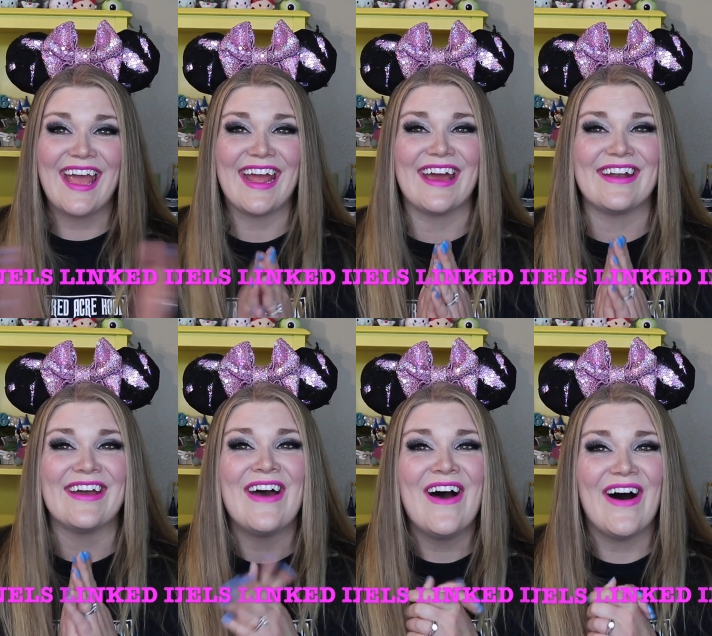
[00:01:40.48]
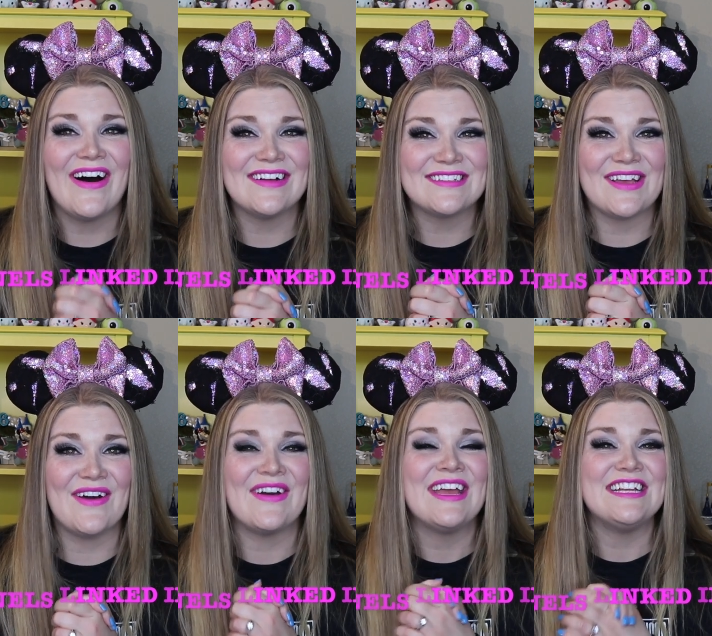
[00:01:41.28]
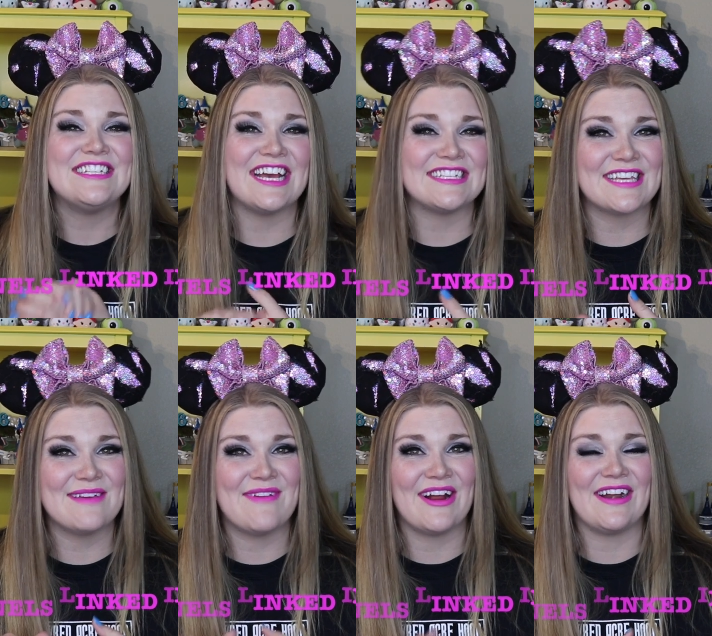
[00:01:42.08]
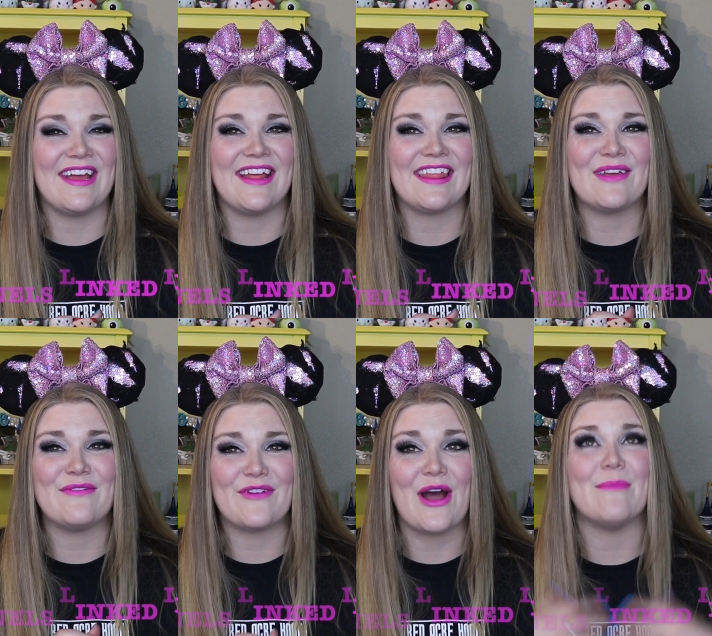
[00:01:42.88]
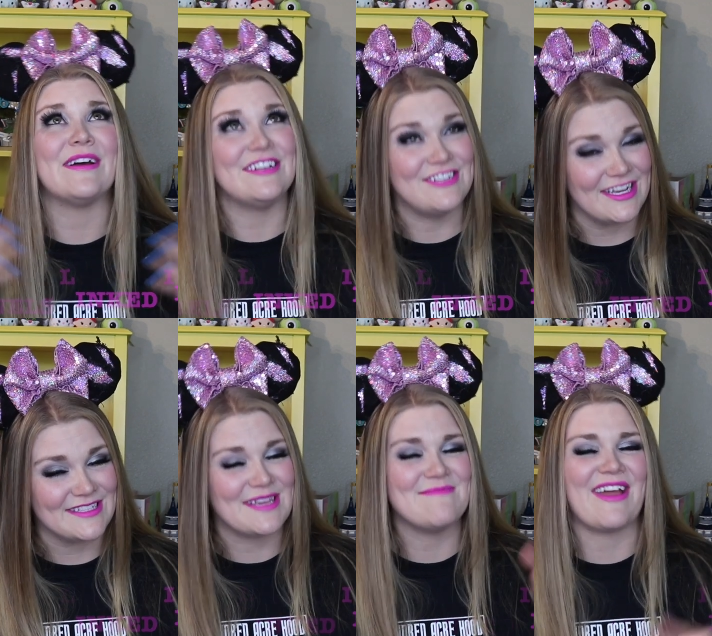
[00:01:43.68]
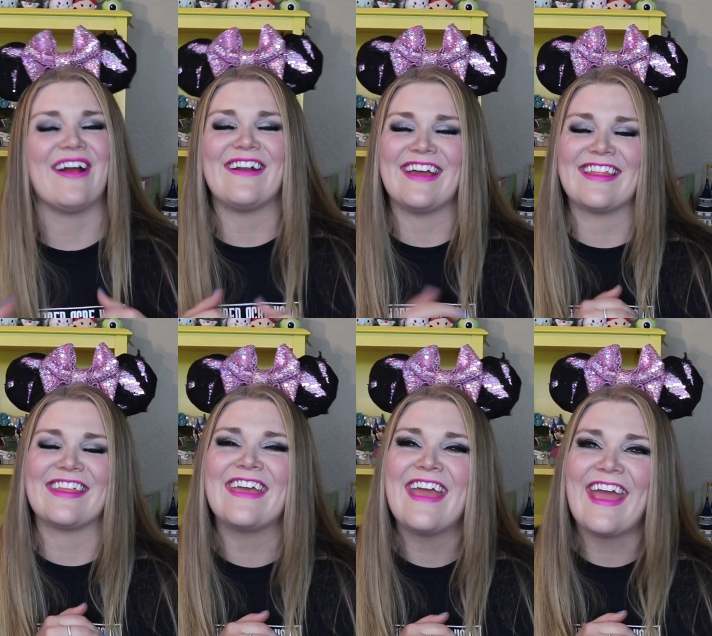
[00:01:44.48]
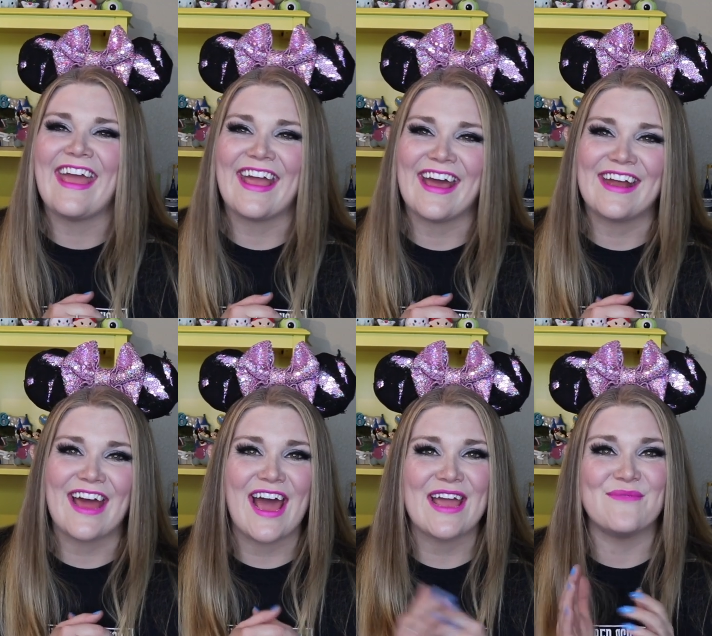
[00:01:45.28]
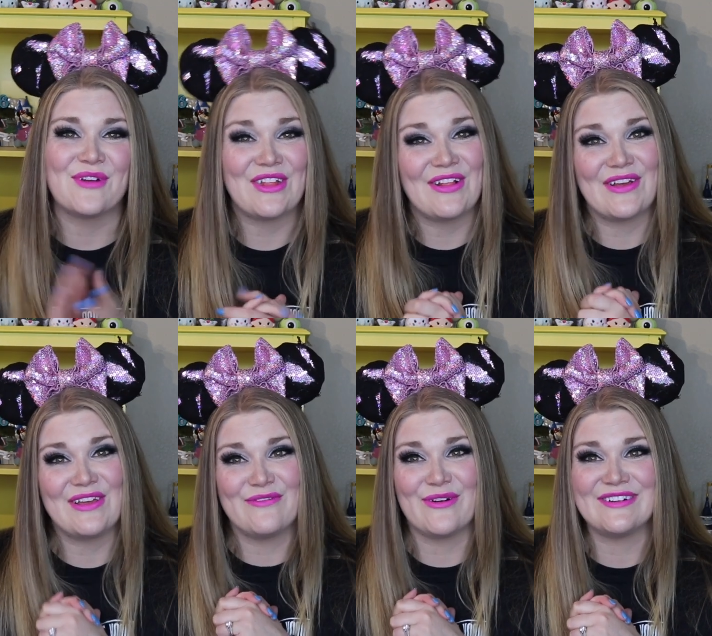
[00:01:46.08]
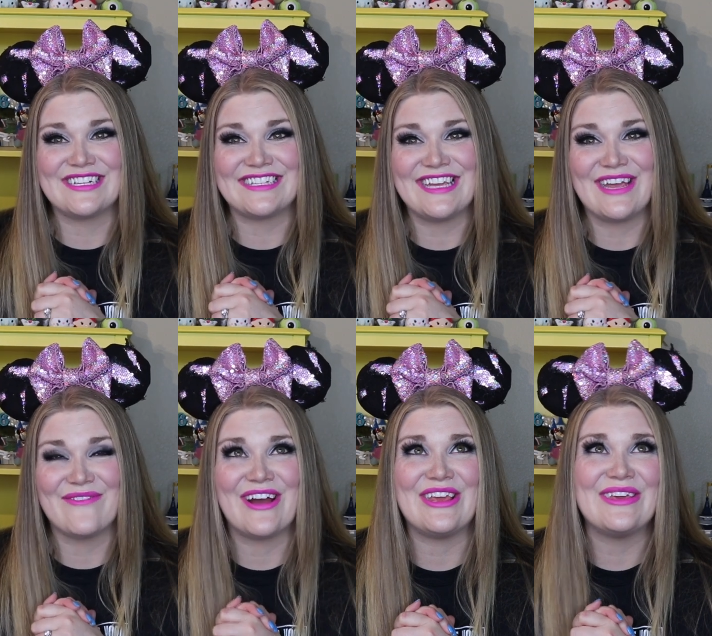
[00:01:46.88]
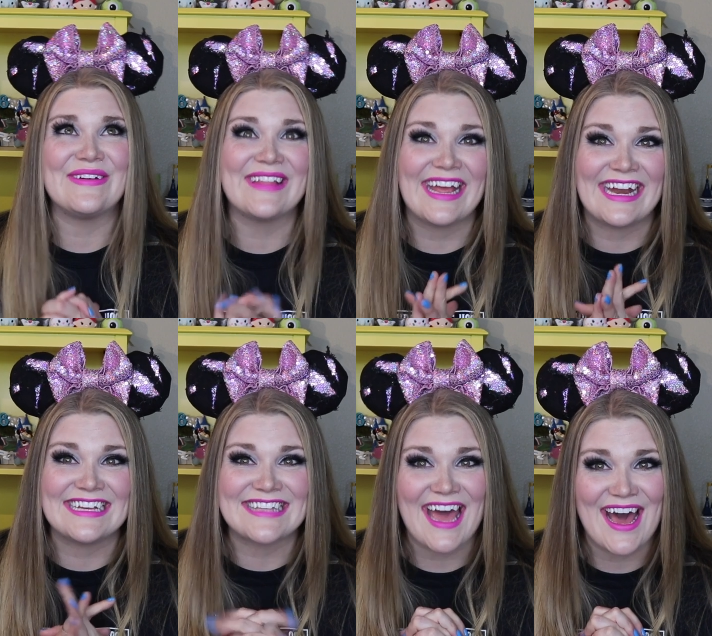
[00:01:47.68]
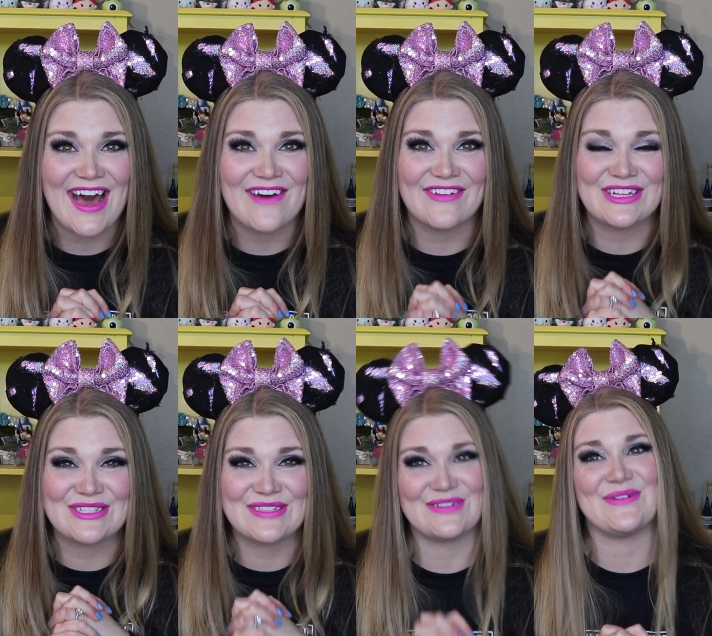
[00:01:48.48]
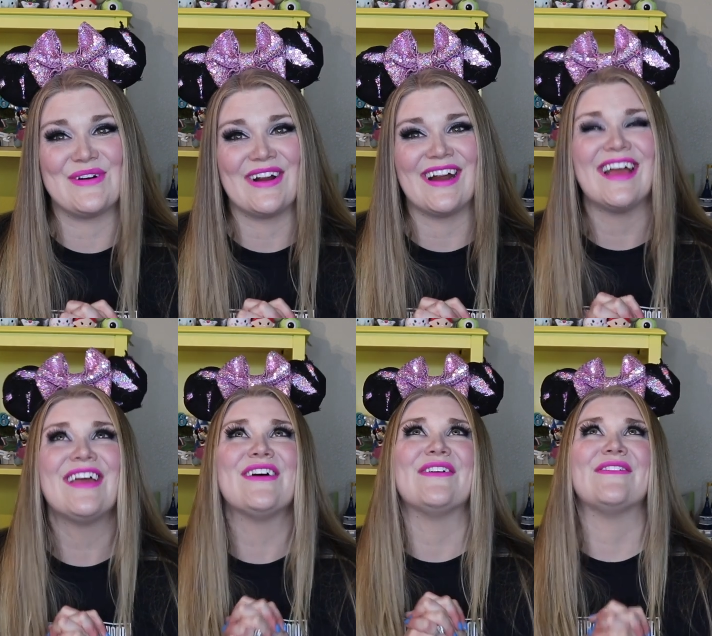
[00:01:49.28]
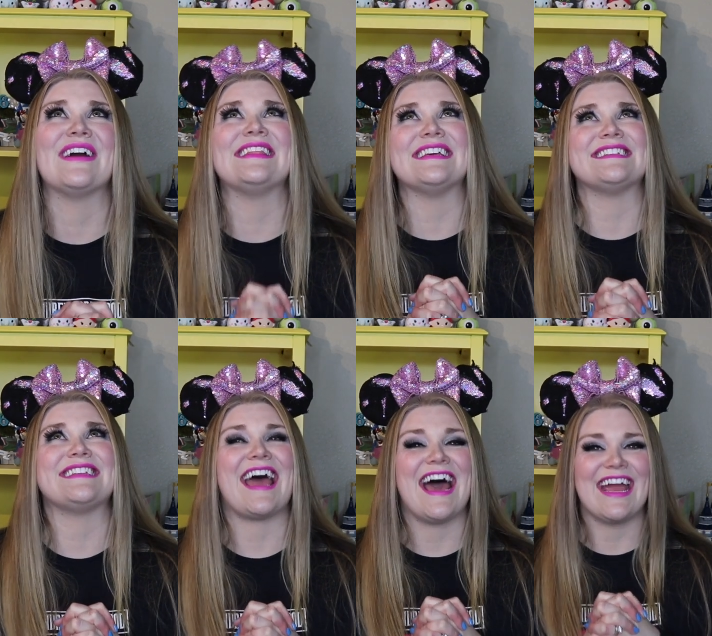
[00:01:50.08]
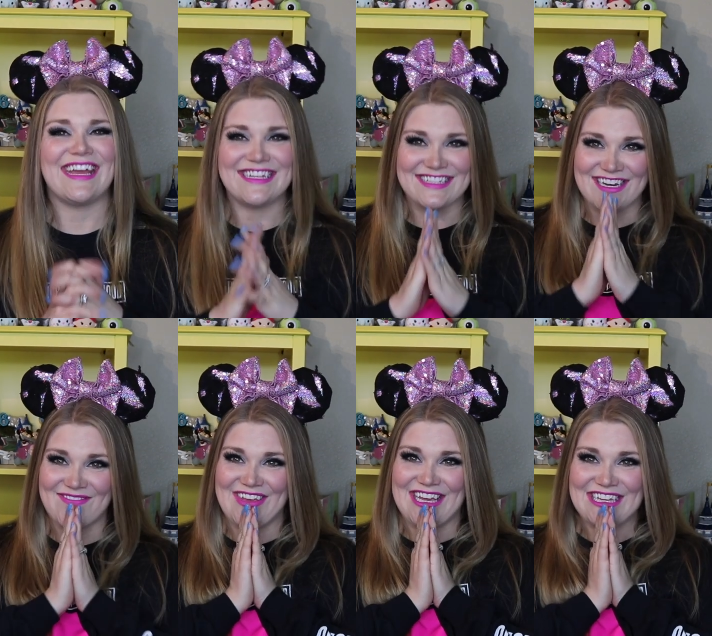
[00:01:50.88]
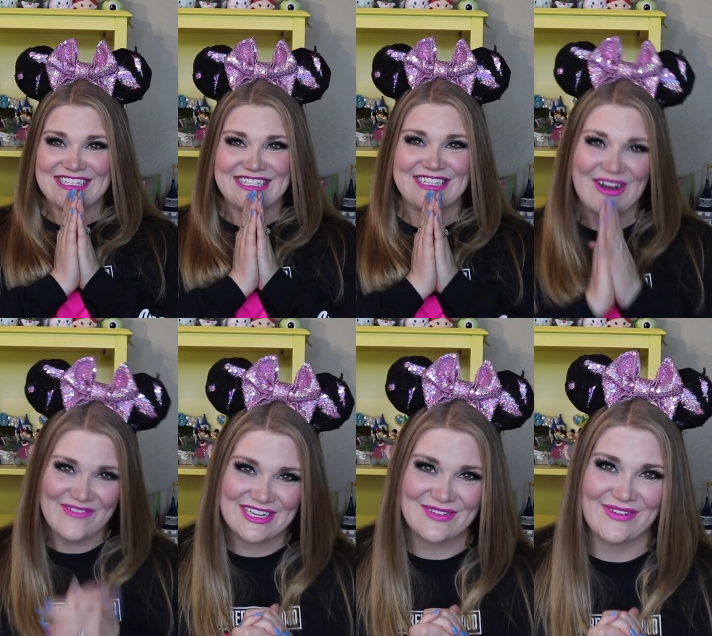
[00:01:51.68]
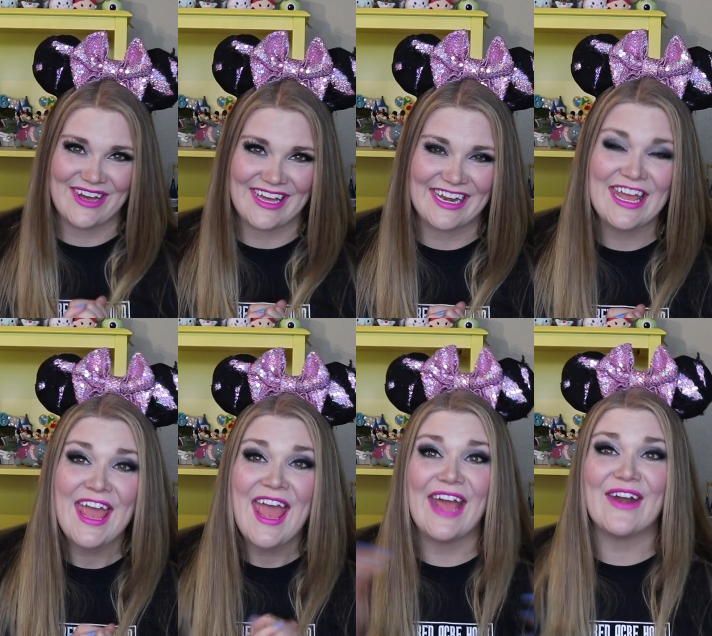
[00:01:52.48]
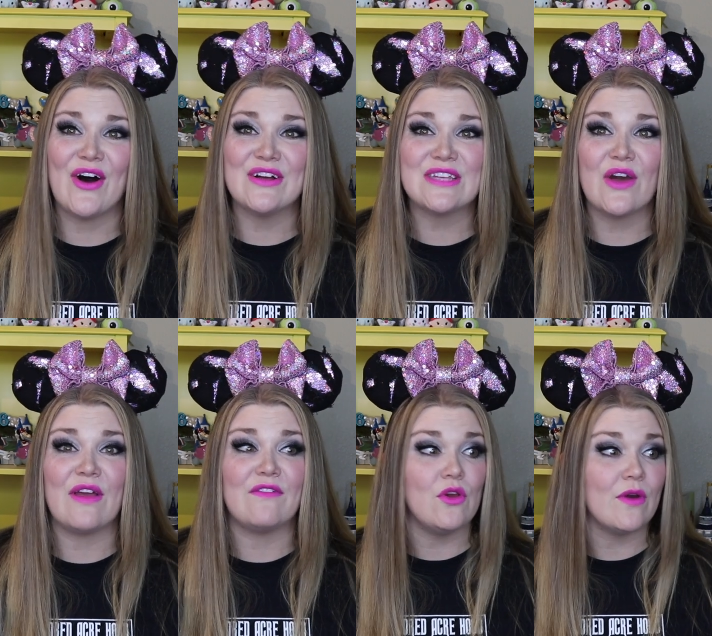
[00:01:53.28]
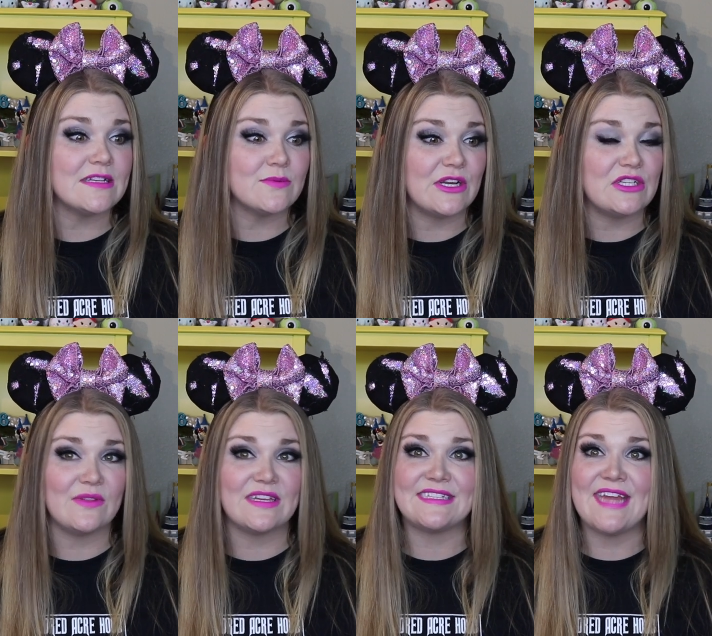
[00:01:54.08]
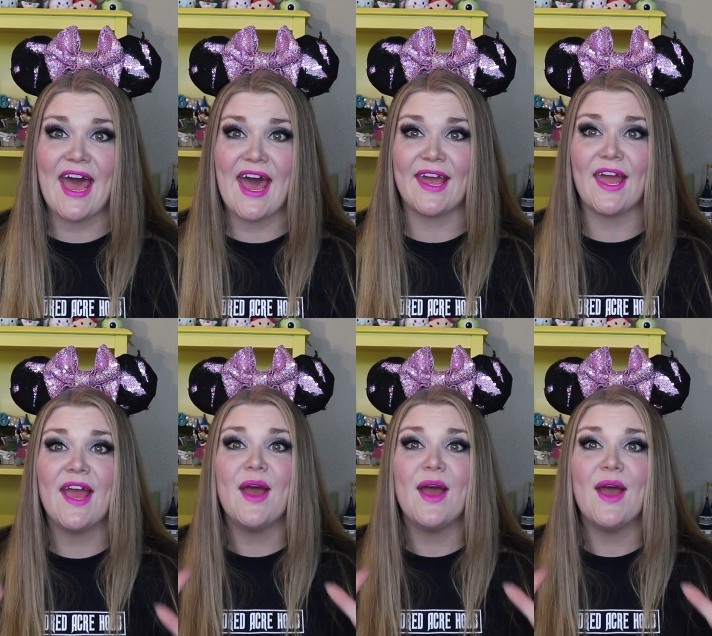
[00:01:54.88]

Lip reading: And also Jessica Meredith from Jessica Meredith, and I am really looking forward to seeing what you ladies have in store with this tag. It's gonna be so much fun. And also, if you guys wanna do this tag,